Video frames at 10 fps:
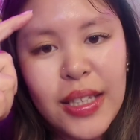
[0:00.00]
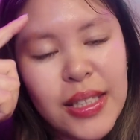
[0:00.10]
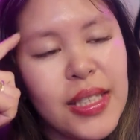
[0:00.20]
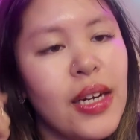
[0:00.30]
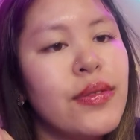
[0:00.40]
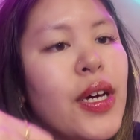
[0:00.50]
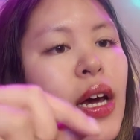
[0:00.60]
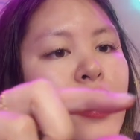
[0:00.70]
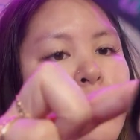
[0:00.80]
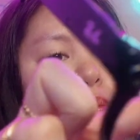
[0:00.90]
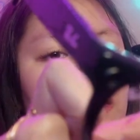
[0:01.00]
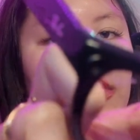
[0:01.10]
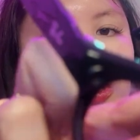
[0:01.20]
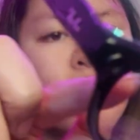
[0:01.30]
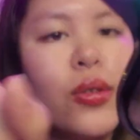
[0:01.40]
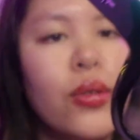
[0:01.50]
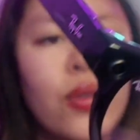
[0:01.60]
like a set of 10, so